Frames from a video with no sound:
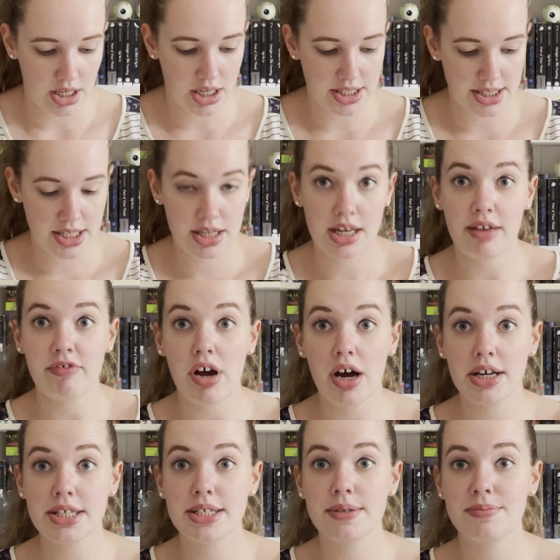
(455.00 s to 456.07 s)
So the other
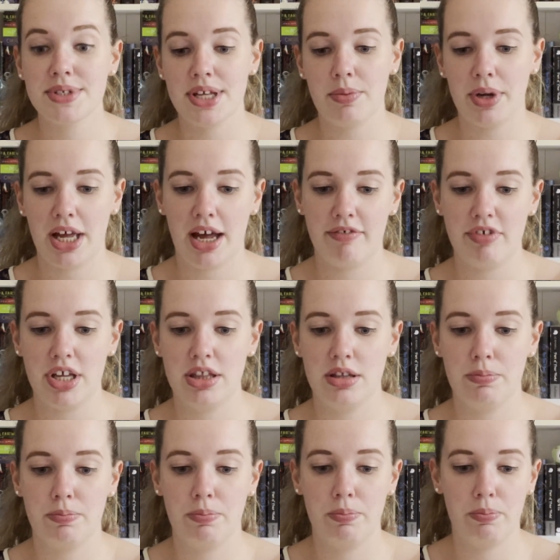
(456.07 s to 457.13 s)
items that we have in the
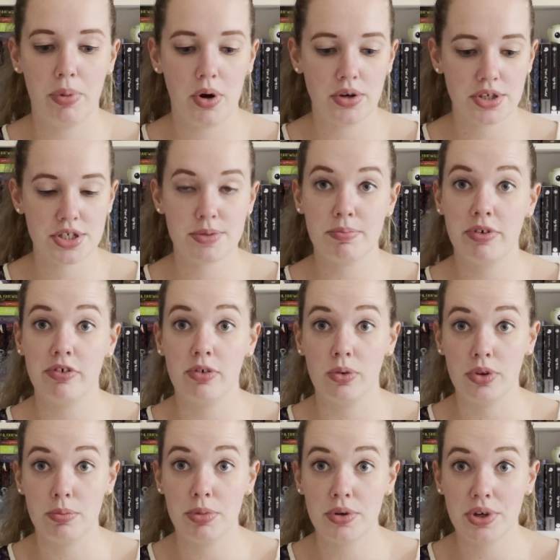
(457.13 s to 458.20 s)
box before
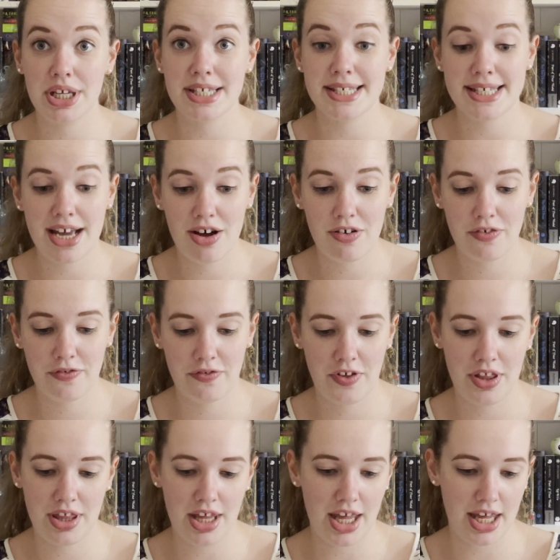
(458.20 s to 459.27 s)
the book itself
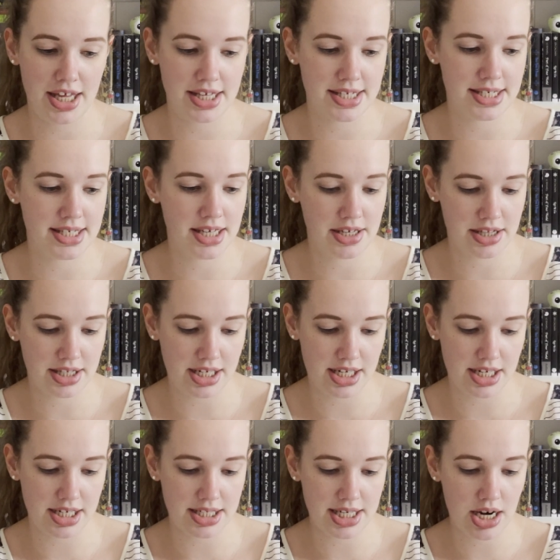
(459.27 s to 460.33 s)
is
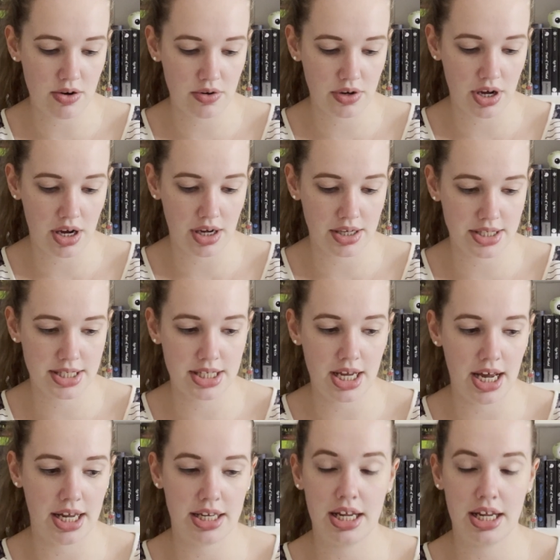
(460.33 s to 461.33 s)
the tarot cards, and